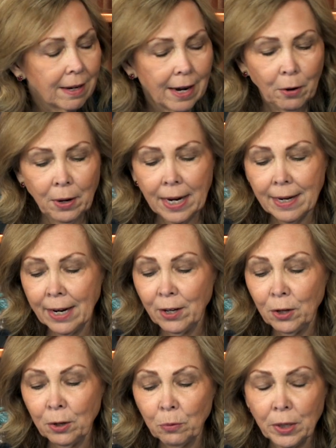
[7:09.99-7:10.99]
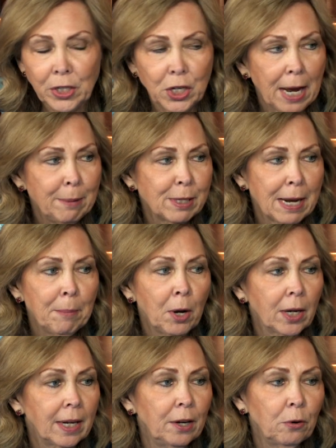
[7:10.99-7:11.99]
Okay, now you can read James, and I'm not
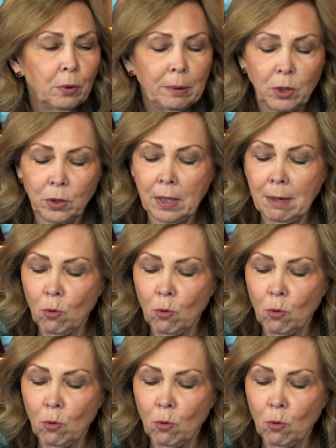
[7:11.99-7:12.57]
going to interrupt you anymore.